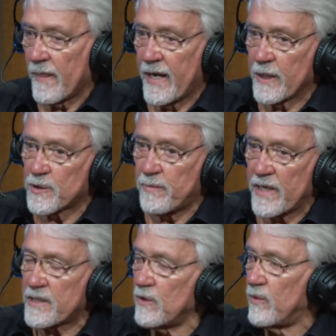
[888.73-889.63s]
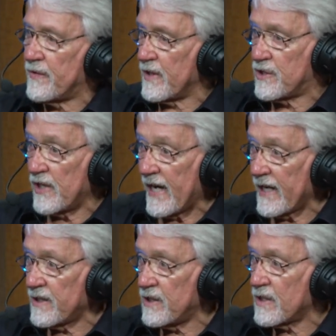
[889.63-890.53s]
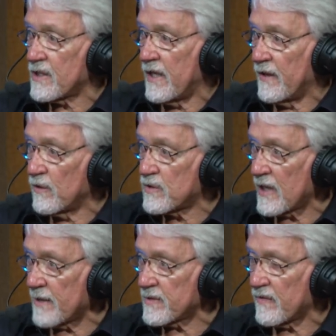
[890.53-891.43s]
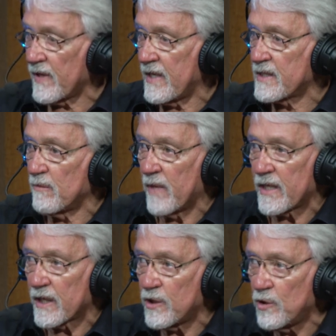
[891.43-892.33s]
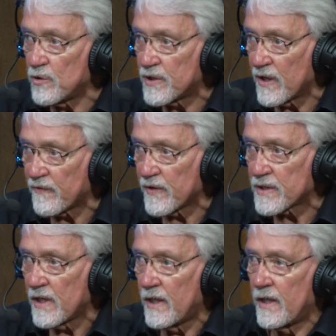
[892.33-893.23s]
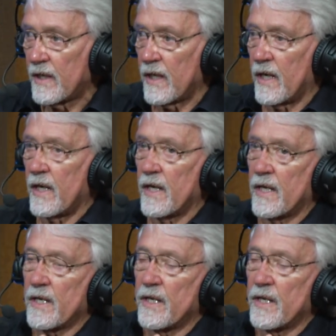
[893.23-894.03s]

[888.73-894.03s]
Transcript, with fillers: and especially with the challenges and those types of things that make a huge difference, uh,